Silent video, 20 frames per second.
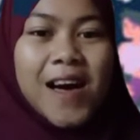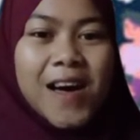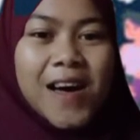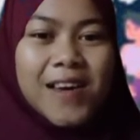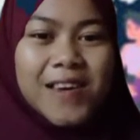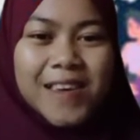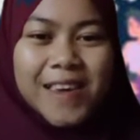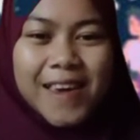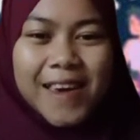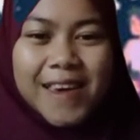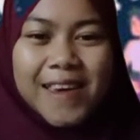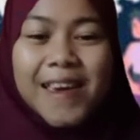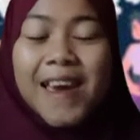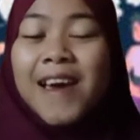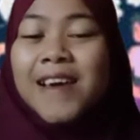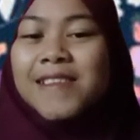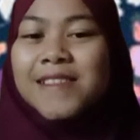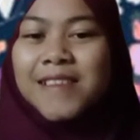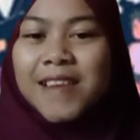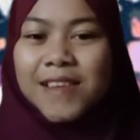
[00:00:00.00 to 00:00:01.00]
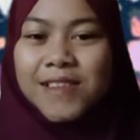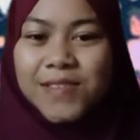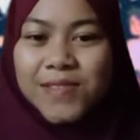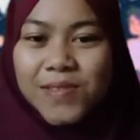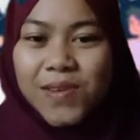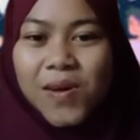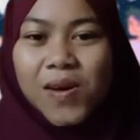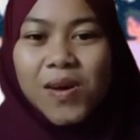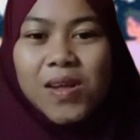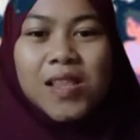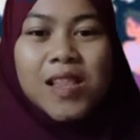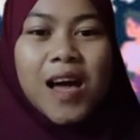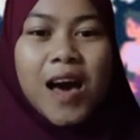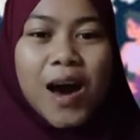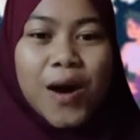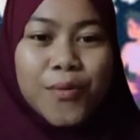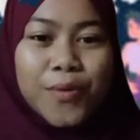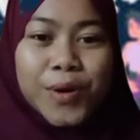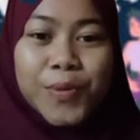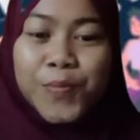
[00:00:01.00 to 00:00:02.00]
Okay, that's all
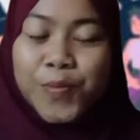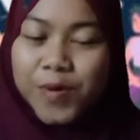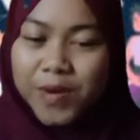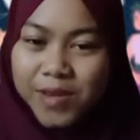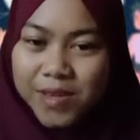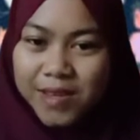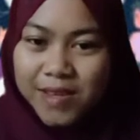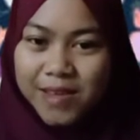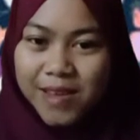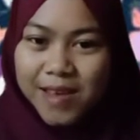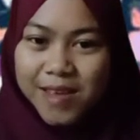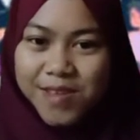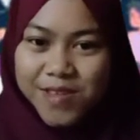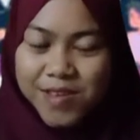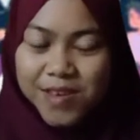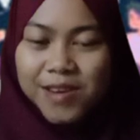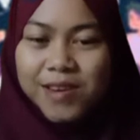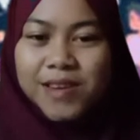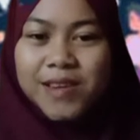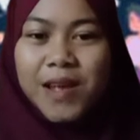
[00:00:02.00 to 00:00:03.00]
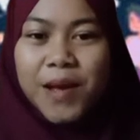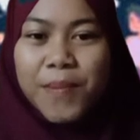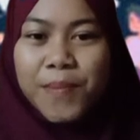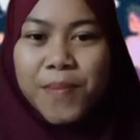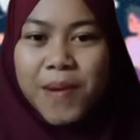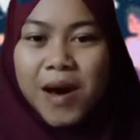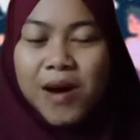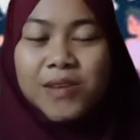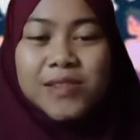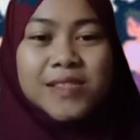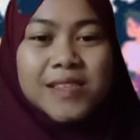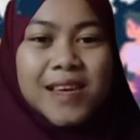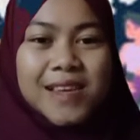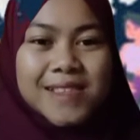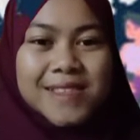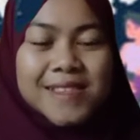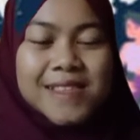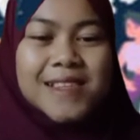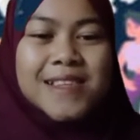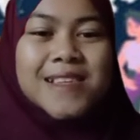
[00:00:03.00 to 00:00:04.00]
our presentation about
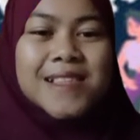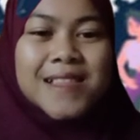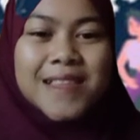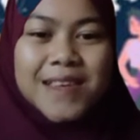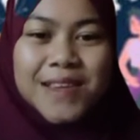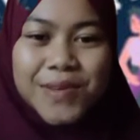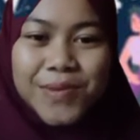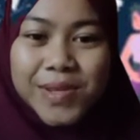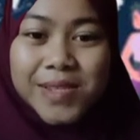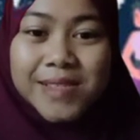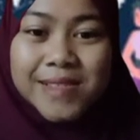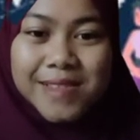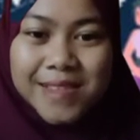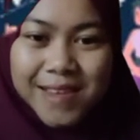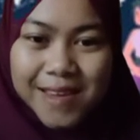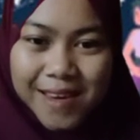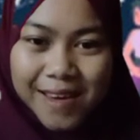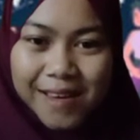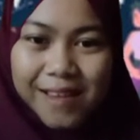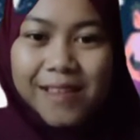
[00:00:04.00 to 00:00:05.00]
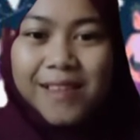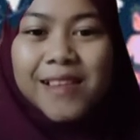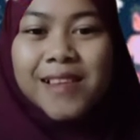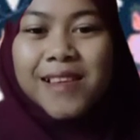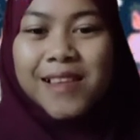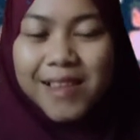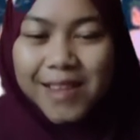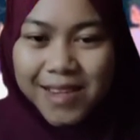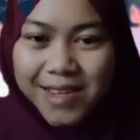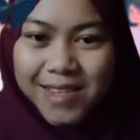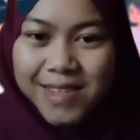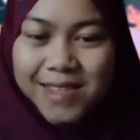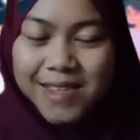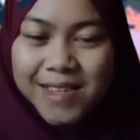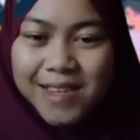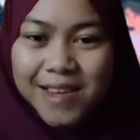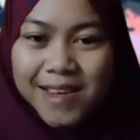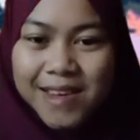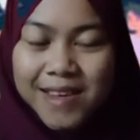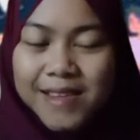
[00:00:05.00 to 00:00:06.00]
testing language skill
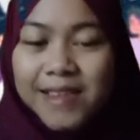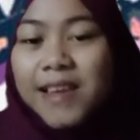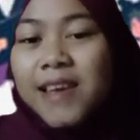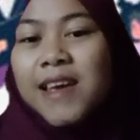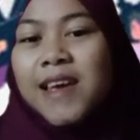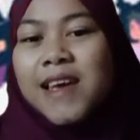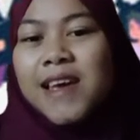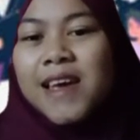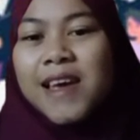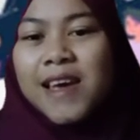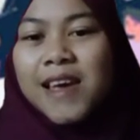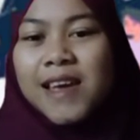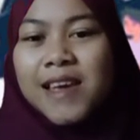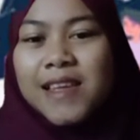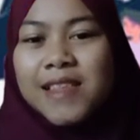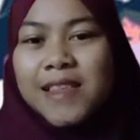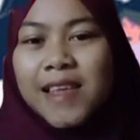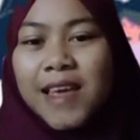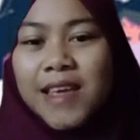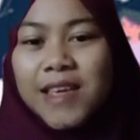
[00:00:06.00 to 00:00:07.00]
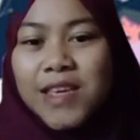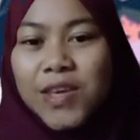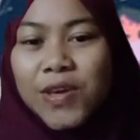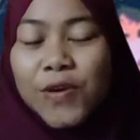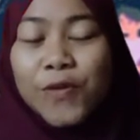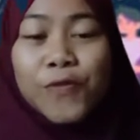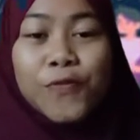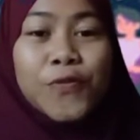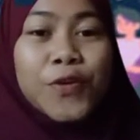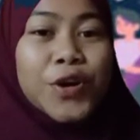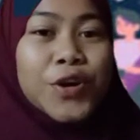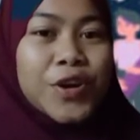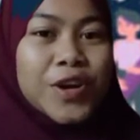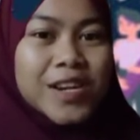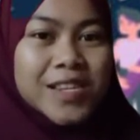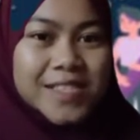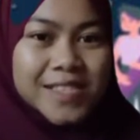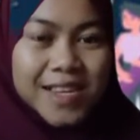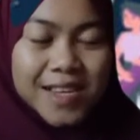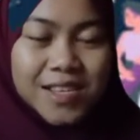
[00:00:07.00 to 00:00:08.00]
listening. Thank you for your
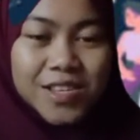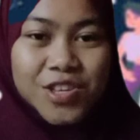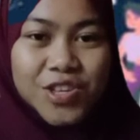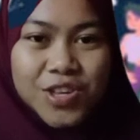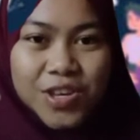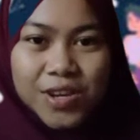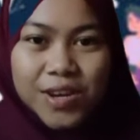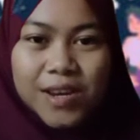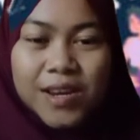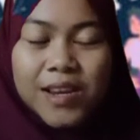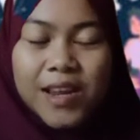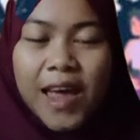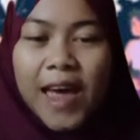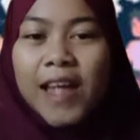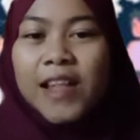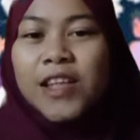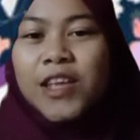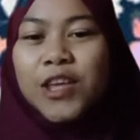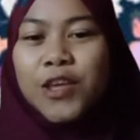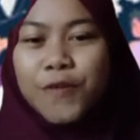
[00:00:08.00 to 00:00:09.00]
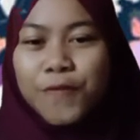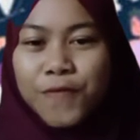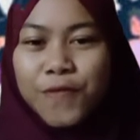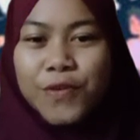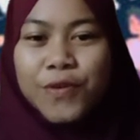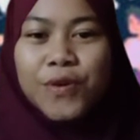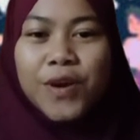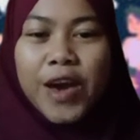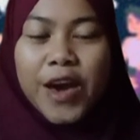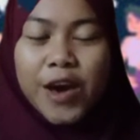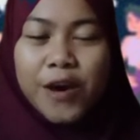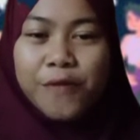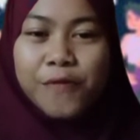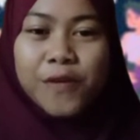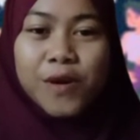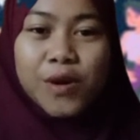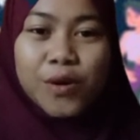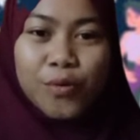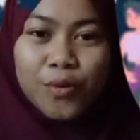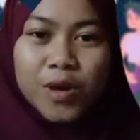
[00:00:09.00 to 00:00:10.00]
attention, and if you have
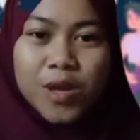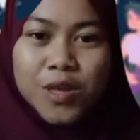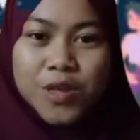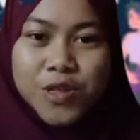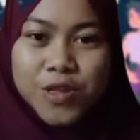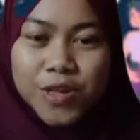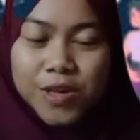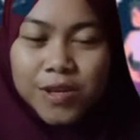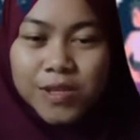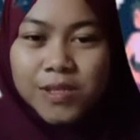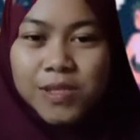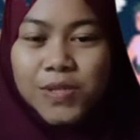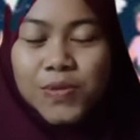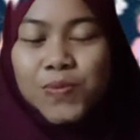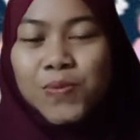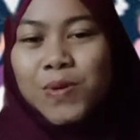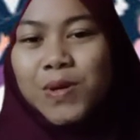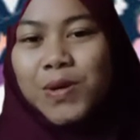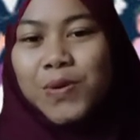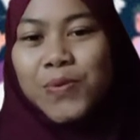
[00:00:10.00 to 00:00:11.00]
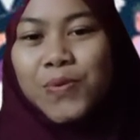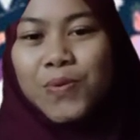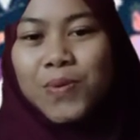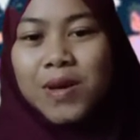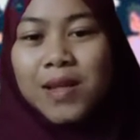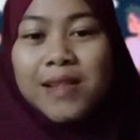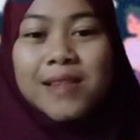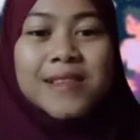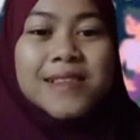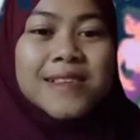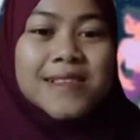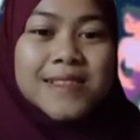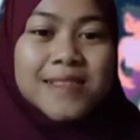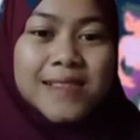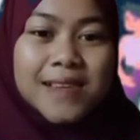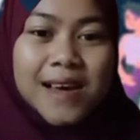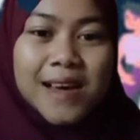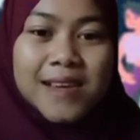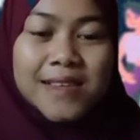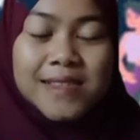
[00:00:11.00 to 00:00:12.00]
a questions, we will
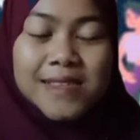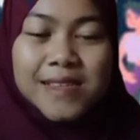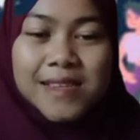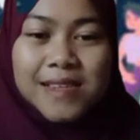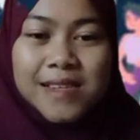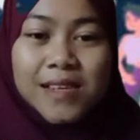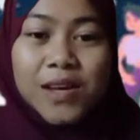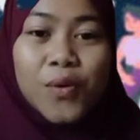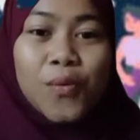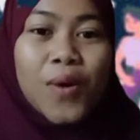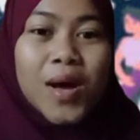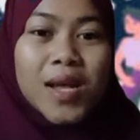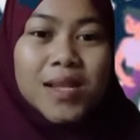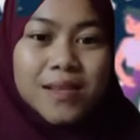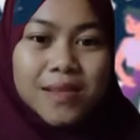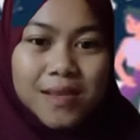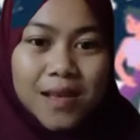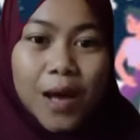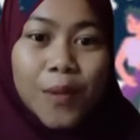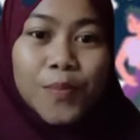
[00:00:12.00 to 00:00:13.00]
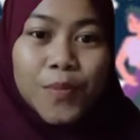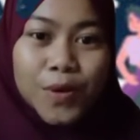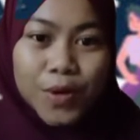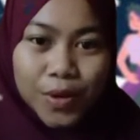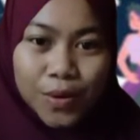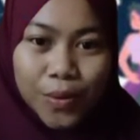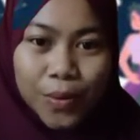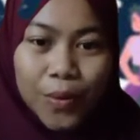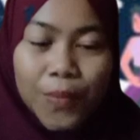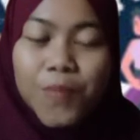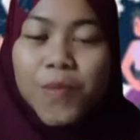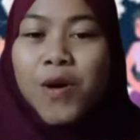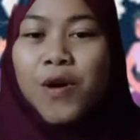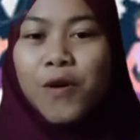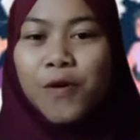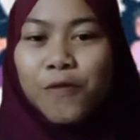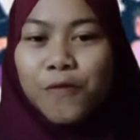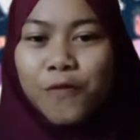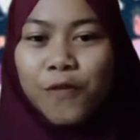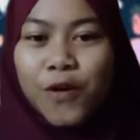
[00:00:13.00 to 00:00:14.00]
discuss in the WhatsApp group
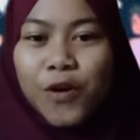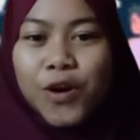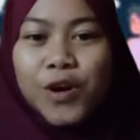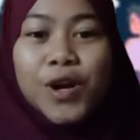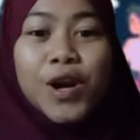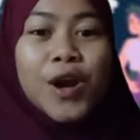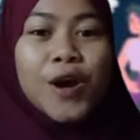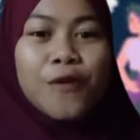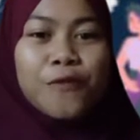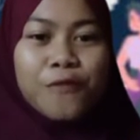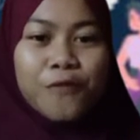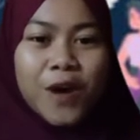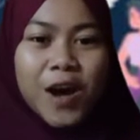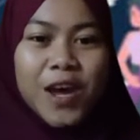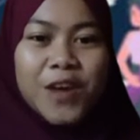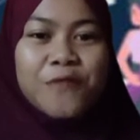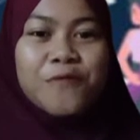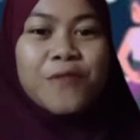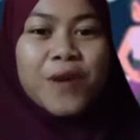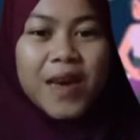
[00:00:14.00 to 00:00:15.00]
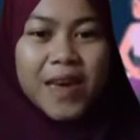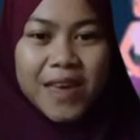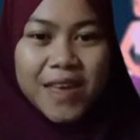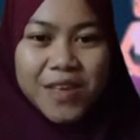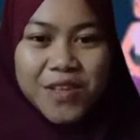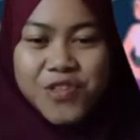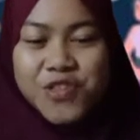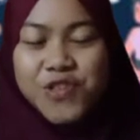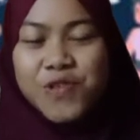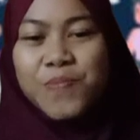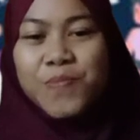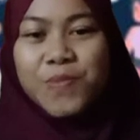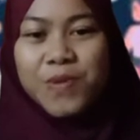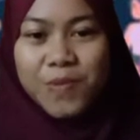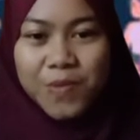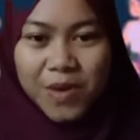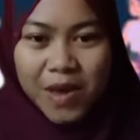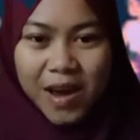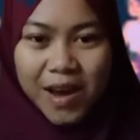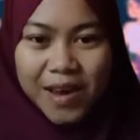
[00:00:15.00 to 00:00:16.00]
for
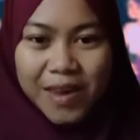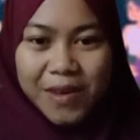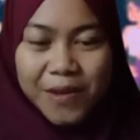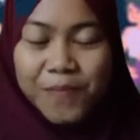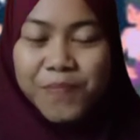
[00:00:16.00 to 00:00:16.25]
5HPBI.